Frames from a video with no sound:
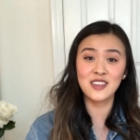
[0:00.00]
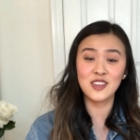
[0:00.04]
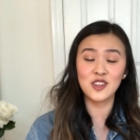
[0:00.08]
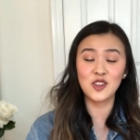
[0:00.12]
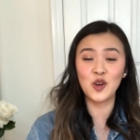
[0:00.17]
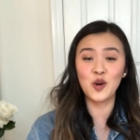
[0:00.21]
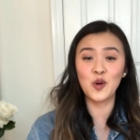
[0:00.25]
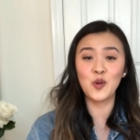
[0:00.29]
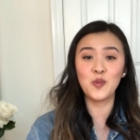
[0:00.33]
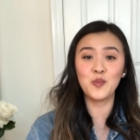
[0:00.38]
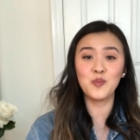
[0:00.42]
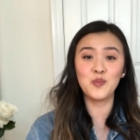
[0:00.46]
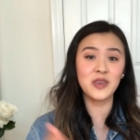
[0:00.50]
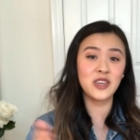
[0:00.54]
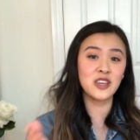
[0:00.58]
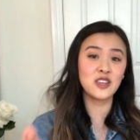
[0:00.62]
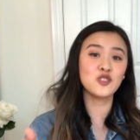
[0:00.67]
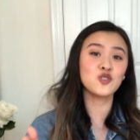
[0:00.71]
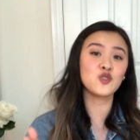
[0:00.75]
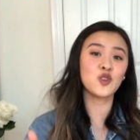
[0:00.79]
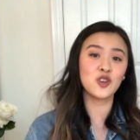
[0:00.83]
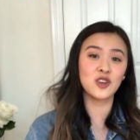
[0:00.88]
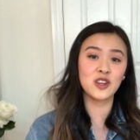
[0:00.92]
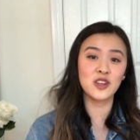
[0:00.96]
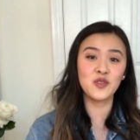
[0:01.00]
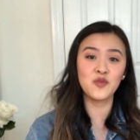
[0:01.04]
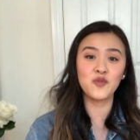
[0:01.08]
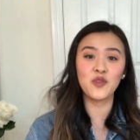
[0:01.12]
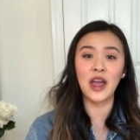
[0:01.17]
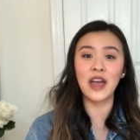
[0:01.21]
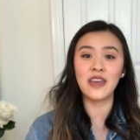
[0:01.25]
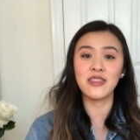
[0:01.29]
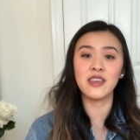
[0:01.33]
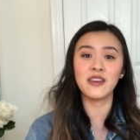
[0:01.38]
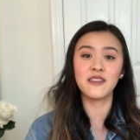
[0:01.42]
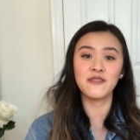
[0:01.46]
me and Jordan
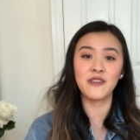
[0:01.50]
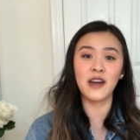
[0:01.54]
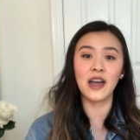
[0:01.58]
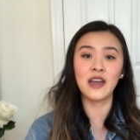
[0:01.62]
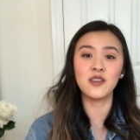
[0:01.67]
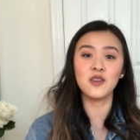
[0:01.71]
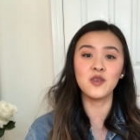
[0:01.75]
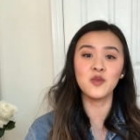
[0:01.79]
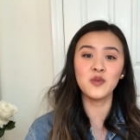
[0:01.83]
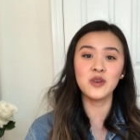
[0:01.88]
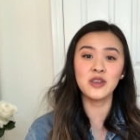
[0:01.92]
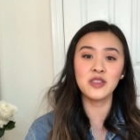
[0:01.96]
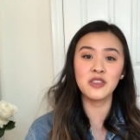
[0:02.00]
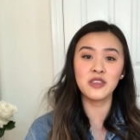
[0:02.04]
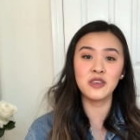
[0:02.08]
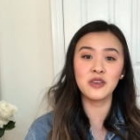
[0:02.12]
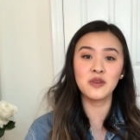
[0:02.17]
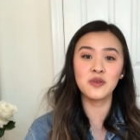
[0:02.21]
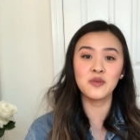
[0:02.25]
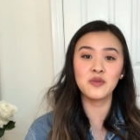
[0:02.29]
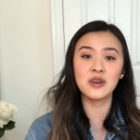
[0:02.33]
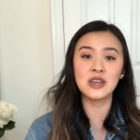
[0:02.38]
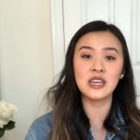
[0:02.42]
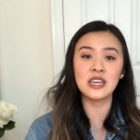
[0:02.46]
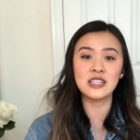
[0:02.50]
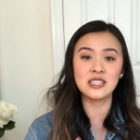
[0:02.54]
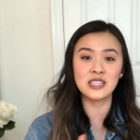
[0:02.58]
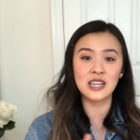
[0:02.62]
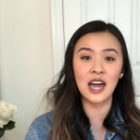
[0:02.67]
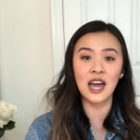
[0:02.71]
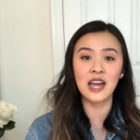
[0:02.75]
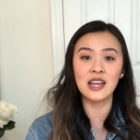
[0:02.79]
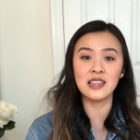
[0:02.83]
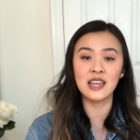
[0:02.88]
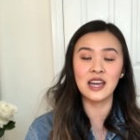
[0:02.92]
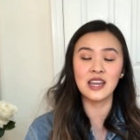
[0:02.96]
ran that final with you in
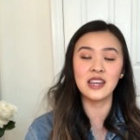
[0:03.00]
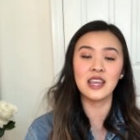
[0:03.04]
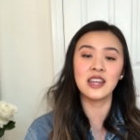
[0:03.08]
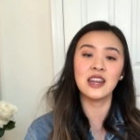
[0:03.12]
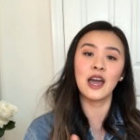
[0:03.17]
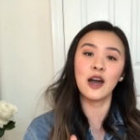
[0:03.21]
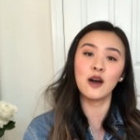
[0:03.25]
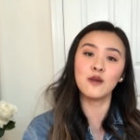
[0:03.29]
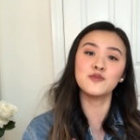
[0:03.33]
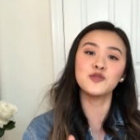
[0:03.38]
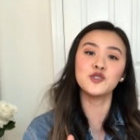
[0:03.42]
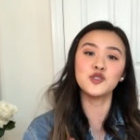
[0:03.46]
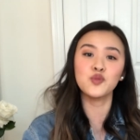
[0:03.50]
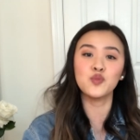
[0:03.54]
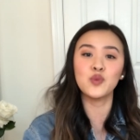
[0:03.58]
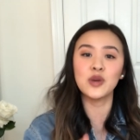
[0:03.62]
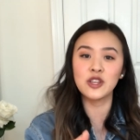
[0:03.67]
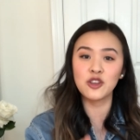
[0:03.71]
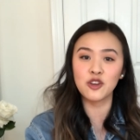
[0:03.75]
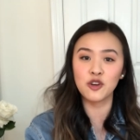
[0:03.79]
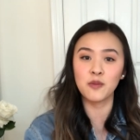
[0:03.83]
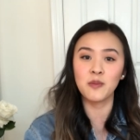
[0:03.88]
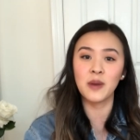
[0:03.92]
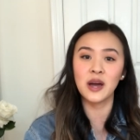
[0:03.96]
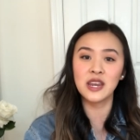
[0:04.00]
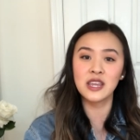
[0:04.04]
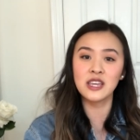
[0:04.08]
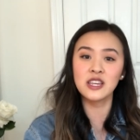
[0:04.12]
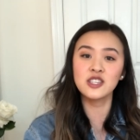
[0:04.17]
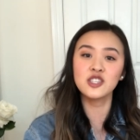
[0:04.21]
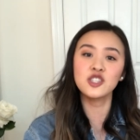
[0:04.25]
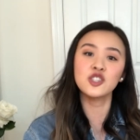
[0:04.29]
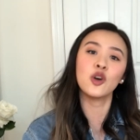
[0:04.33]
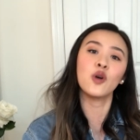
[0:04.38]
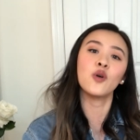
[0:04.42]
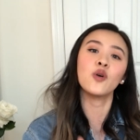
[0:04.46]
Thailand and helped you win your money.
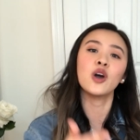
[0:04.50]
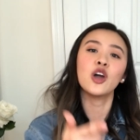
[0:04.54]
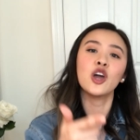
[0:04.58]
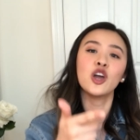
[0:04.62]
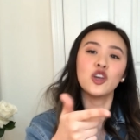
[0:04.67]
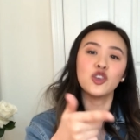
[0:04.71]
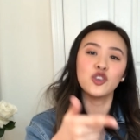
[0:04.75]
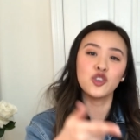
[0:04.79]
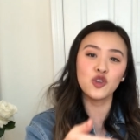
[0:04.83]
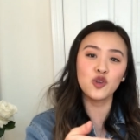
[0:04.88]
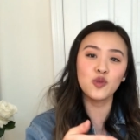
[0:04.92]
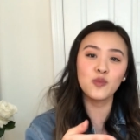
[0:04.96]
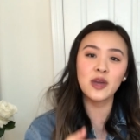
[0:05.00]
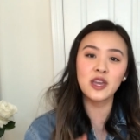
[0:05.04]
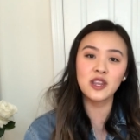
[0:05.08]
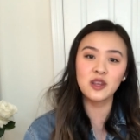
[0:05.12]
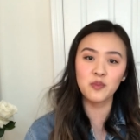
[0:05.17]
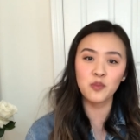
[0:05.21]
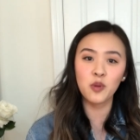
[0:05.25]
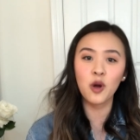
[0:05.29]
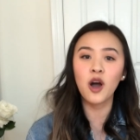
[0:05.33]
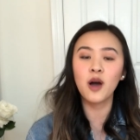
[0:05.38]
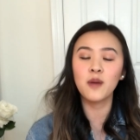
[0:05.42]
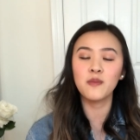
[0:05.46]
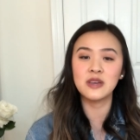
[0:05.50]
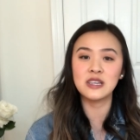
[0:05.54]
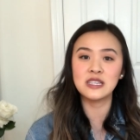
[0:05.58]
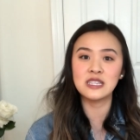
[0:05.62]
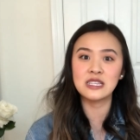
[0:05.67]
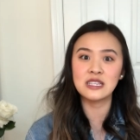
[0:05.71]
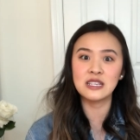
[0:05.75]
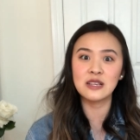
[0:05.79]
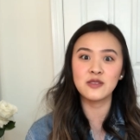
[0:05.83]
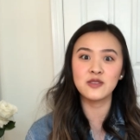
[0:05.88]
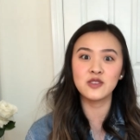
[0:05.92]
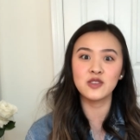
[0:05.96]
So you made a
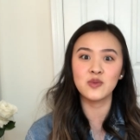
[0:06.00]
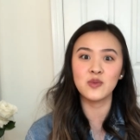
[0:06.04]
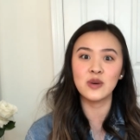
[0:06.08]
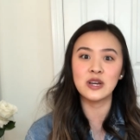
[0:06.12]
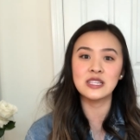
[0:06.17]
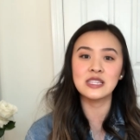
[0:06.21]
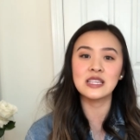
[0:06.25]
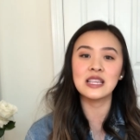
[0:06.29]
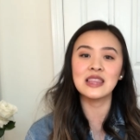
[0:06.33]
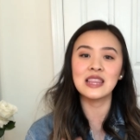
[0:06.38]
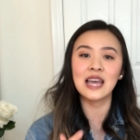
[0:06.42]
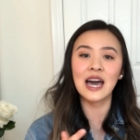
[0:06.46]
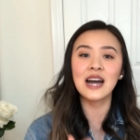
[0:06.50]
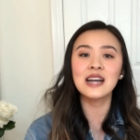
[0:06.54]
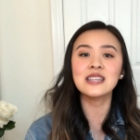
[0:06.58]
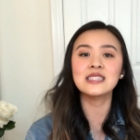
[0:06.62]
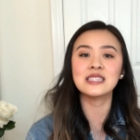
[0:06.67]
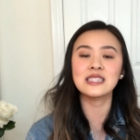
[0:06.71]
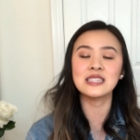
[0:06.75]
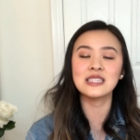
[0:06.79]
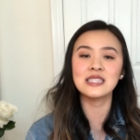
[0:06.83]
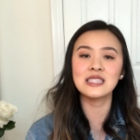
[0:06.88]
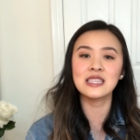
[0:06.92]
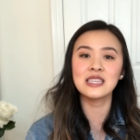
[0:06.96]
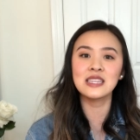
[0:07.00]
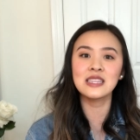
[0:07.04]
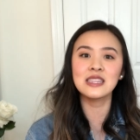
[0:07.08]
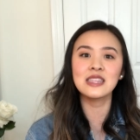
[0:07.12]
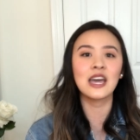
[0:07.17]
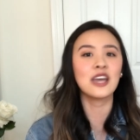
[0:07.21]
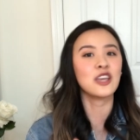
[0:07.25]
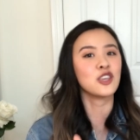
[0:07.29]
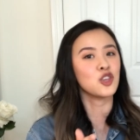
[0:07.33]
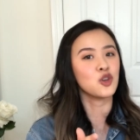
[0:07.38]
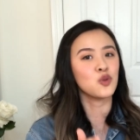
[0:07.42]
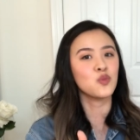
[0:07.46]
promise to us last season
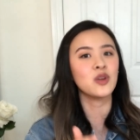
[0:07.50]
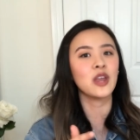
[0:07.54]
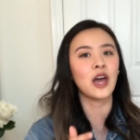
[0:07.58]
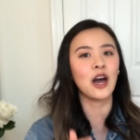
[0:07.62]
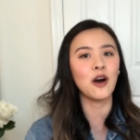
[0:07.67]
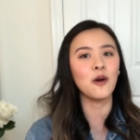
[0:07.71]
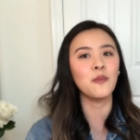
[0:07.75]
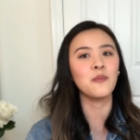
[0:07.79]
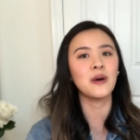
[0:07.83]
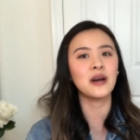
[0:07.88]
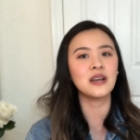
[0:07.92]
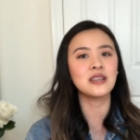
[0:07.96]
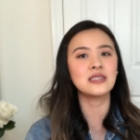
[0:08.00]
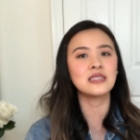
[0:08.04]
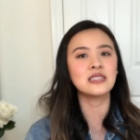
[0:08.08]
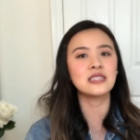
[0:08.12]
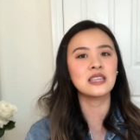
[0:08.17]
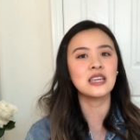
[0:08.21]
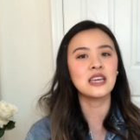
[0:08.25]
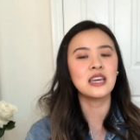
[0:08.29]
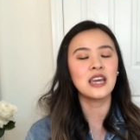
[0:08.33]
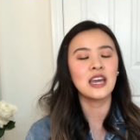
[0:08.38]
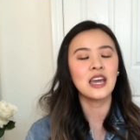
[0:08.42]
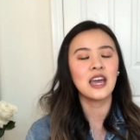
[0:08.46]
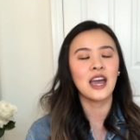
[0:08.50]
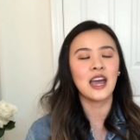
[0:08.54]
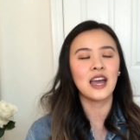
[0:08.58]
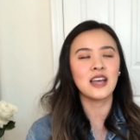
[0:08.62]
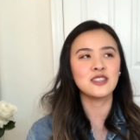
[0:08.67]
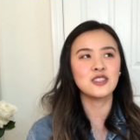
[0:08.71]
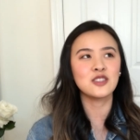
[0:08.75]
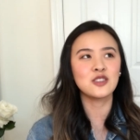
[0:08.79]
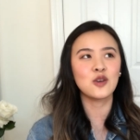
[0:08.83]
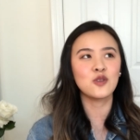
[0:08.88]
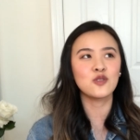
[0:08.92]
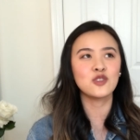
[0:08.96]
that you would help us.
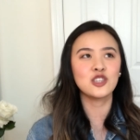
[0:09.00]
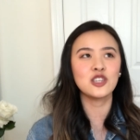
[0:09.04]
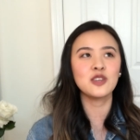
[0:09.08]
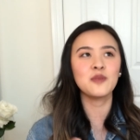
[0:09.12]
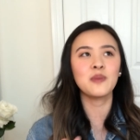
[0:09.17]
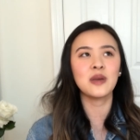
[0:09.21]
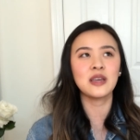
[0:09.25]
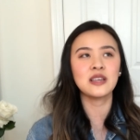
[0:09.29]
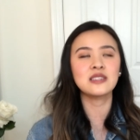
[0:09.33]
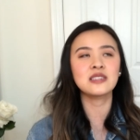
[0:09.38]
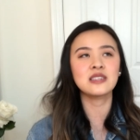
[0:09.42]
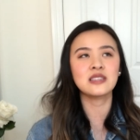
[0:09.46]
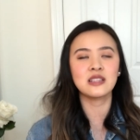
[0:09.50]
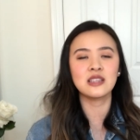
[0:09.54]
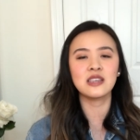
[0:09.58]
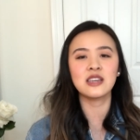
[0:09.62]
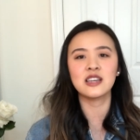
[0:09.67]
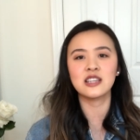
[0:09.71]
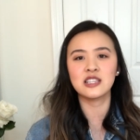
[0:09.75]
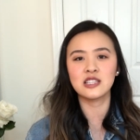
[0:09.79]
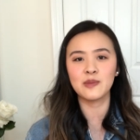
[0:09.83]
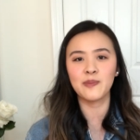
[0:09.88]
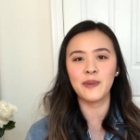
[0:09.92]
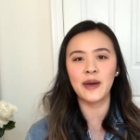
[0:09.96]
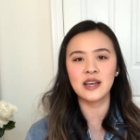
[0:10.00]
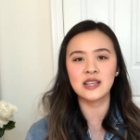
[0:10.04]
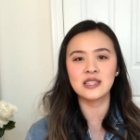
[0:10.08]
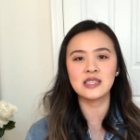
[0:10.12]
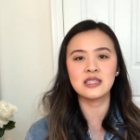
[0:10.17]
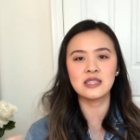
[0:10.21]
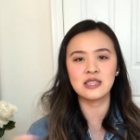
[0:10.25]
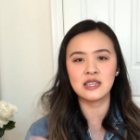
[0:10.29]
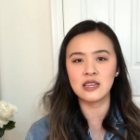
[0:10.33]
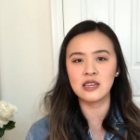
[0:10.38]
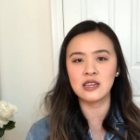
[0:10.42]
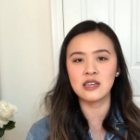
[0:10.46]
And so she basically expects
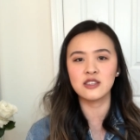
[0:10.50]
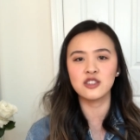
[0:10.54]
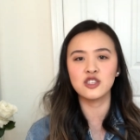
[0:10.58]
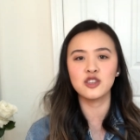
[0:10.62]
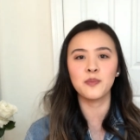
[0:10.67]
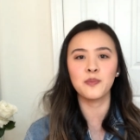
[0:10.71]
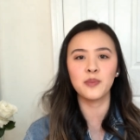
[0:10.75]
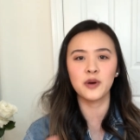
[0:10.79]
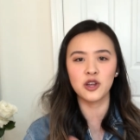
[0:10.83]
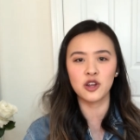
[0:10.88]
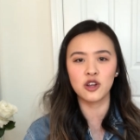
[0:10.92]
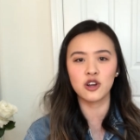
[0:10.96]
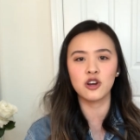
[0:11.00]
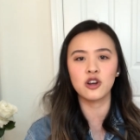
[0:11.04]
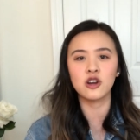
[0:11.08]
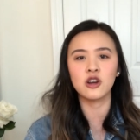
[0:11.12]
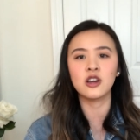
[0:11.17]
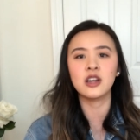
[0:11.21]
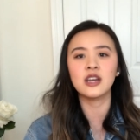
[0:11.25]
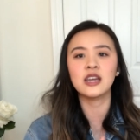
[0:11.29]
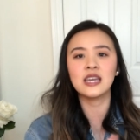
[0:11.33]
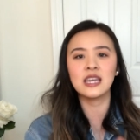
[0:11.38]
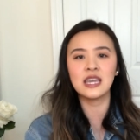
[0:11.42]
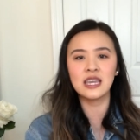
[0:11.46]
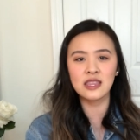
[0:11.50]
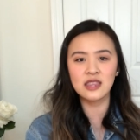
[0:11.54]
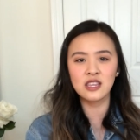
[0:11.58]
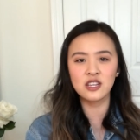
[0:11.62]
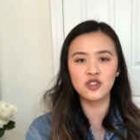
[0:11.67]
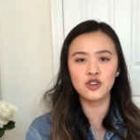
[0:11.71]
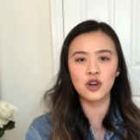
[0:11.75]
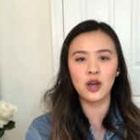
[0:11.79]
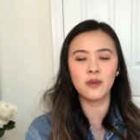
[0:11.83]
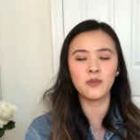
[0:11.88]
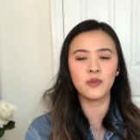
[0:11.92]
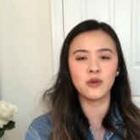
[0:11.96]
Dee to put her in the
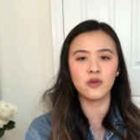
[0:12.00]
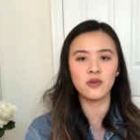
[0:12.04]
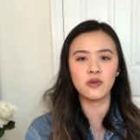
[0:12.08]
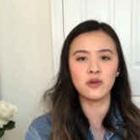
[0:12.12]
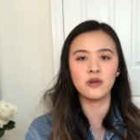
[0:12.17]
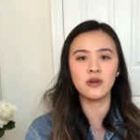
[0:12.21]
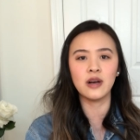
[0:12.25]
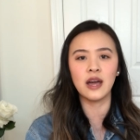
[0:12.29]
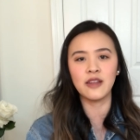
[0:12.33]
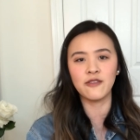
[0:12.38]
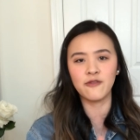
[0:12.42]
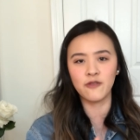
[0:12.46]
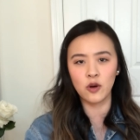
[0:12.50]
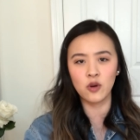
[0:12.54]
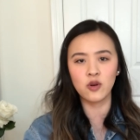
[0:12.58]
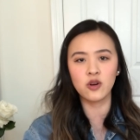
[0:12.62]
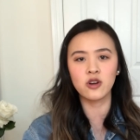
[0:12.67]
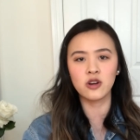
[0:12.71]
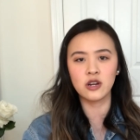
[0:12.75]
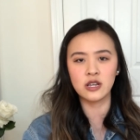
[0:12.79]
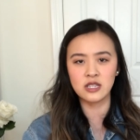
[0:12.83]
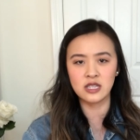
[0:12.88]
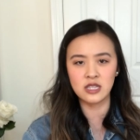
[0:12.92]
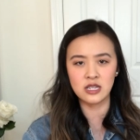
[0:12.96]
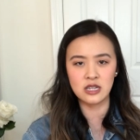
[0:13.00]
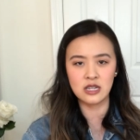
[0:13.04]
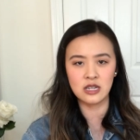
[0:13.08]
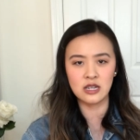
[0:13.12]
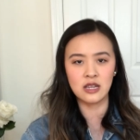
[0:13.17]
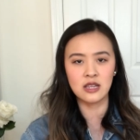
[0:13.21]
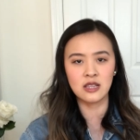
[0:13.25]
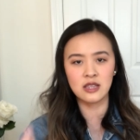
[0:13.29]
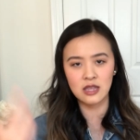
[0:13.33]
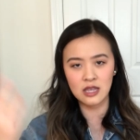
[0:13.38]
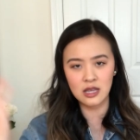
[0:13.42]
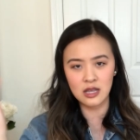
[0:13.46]
tribunal and vote her
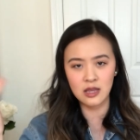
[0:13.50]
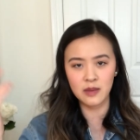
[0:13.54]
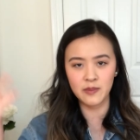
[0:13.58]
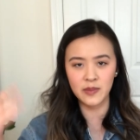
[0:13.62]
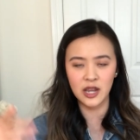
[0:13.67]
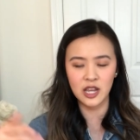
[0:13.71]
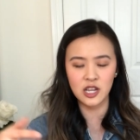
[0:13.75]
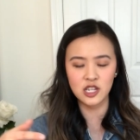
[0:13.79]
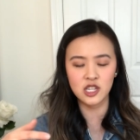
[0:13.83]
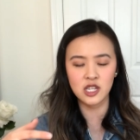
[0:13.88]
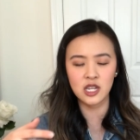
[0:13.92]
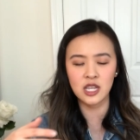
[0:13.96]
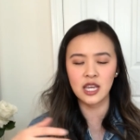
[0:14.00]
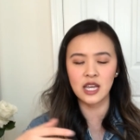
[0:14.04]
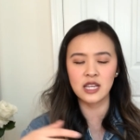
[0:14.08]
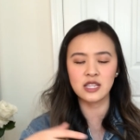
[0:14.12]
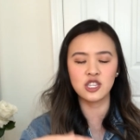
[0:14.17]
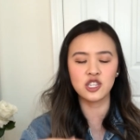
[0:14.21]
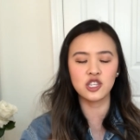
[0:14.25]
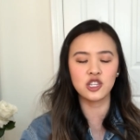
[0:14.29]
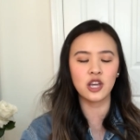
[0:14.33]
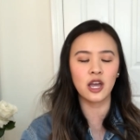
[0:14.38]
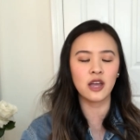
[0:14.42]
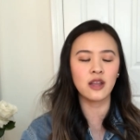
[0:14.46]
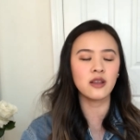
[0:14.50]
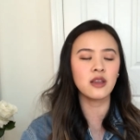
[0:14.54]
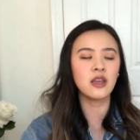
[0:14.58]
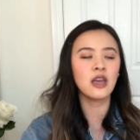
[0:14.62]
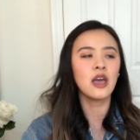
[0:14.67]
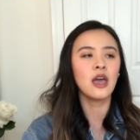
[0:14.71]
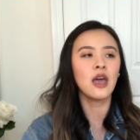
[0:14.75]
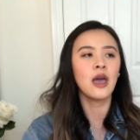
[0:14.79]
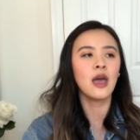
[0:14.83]
into the elimination against Jen.